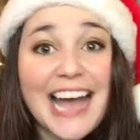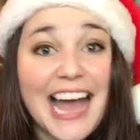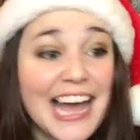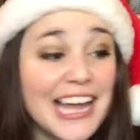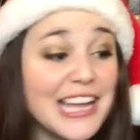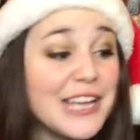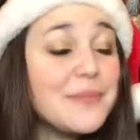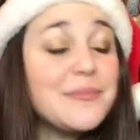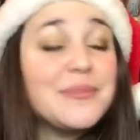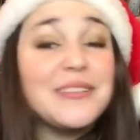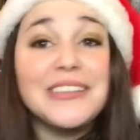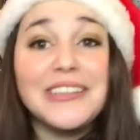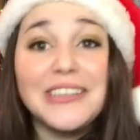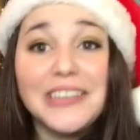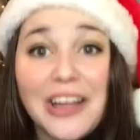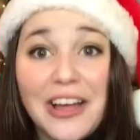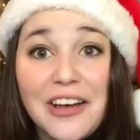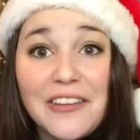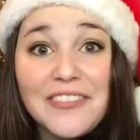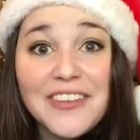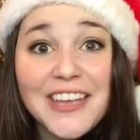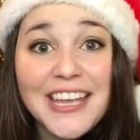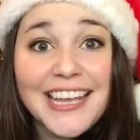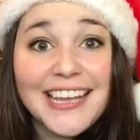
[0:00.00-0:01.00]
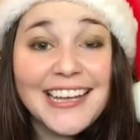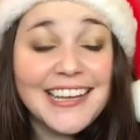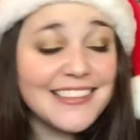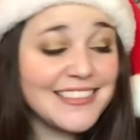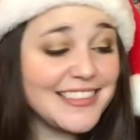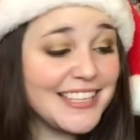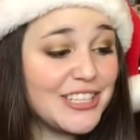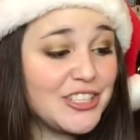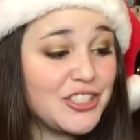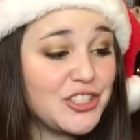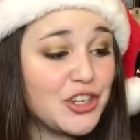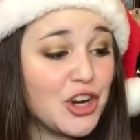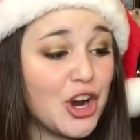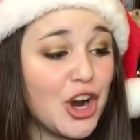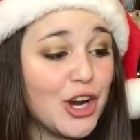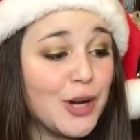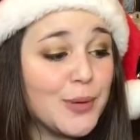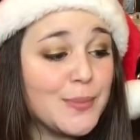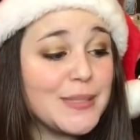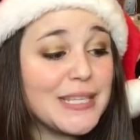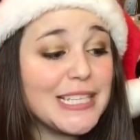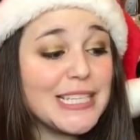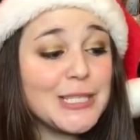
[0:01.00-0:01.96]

I am loving these charms,